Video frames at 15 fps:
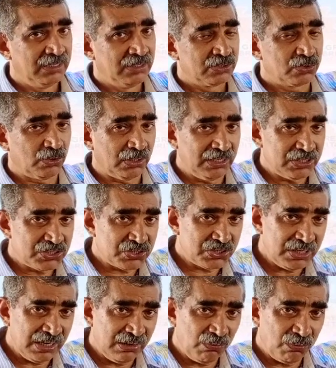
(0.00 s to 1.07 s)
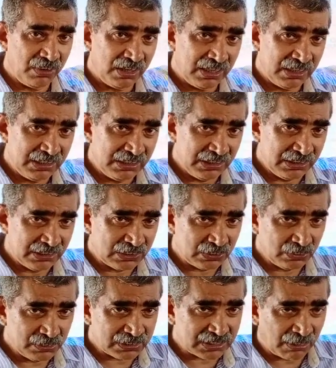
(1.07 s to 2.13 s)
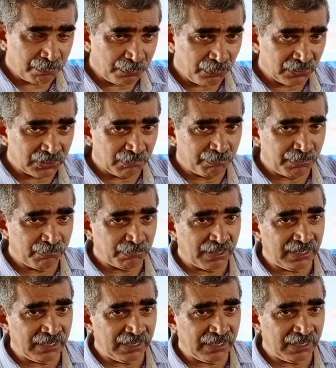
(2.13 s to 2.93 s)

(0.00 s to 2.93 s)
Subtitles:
So Russia wanted to support the people,